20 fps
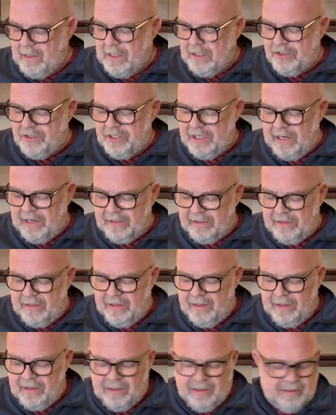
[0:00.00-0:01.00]
checked
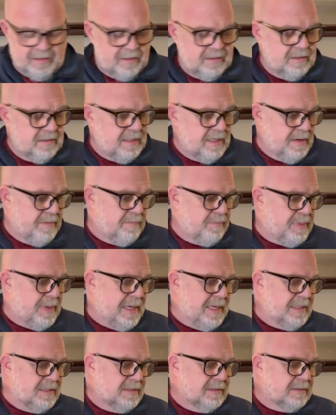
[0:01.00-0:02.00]
the
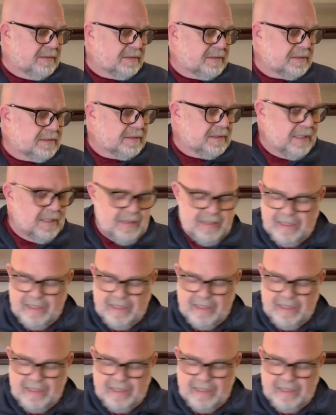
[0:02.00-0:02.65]
impedance and the